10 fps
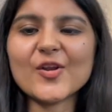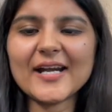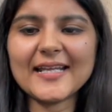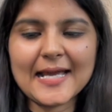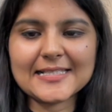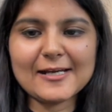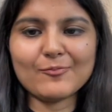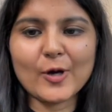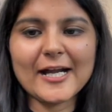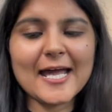rating as
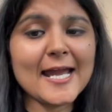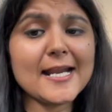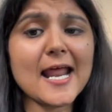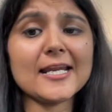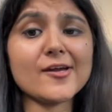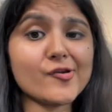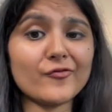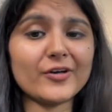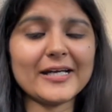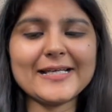8.9, and year
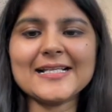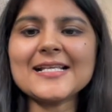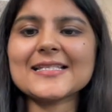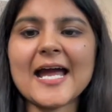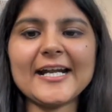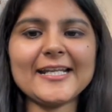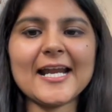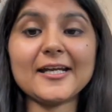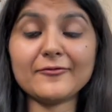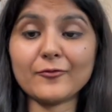of release as
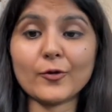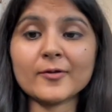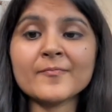1994.